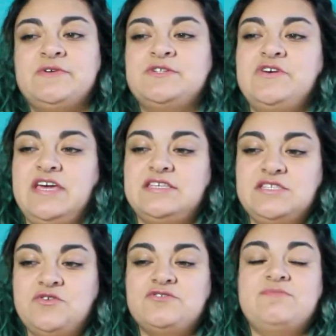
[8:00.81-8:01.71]
into
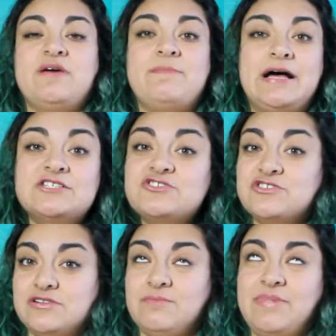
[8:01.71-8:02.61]
ASU to be a
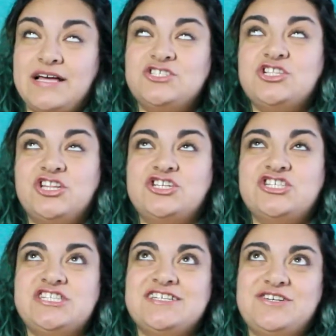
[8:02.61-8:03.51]

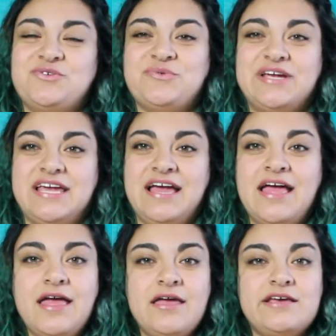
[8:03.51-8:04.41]
bachelor's degree
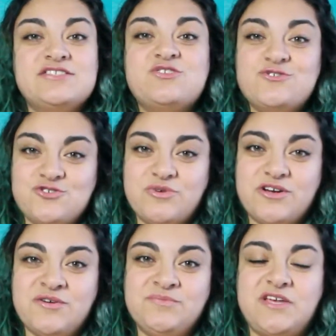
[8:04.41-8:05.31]
in social
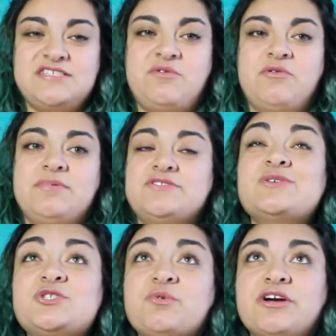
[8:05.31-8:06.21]
work, because I want to be a
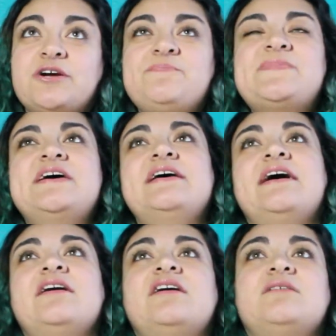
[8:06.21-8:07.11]
social worker.
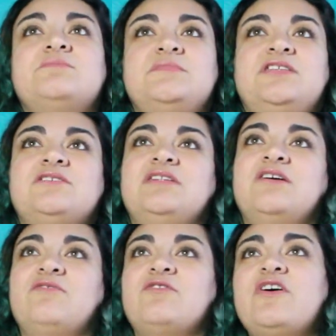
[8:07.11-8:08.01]
Either
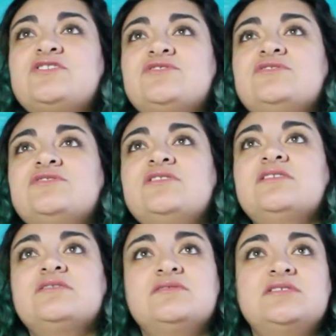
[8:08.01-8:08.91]
like for foster
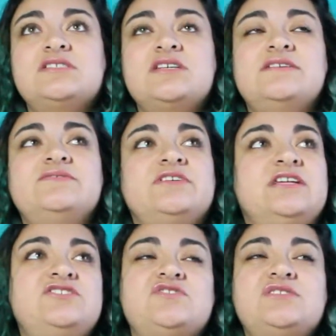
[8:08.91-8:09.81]
stuff, or
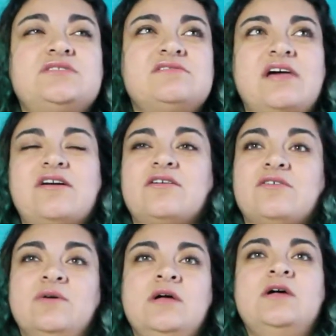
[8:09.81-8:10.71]
like just, I
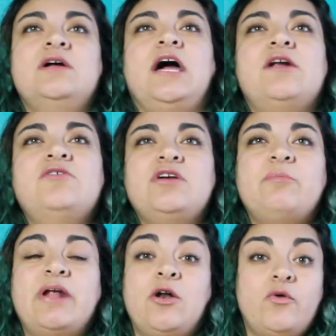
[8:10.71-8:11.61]
don't know
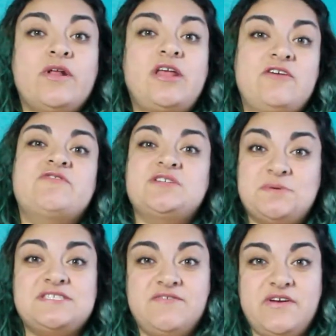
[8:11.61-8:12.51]
yet, but I know that like for
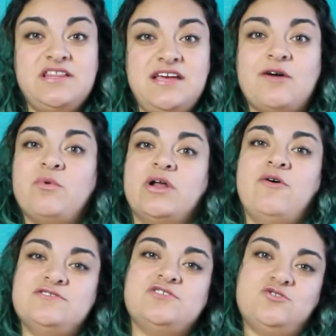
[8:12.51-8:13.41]
specifically, I want to
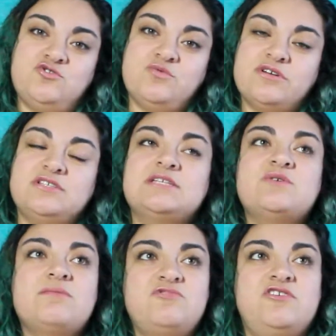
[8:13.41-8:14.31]
go into social work. So that's
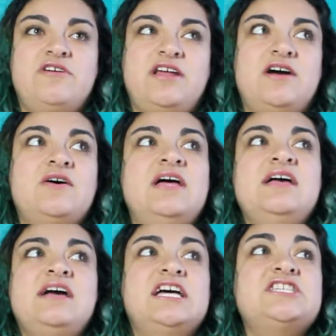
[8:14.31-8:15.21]
what I'm doing right now.
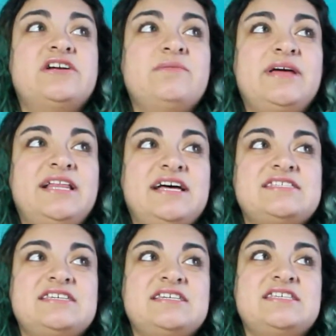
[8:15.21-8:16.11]
I started my
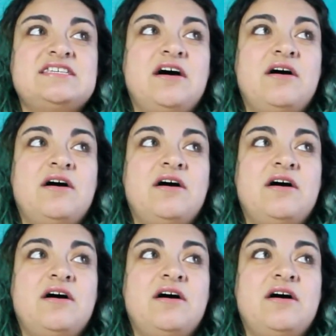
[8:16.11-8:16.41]
classes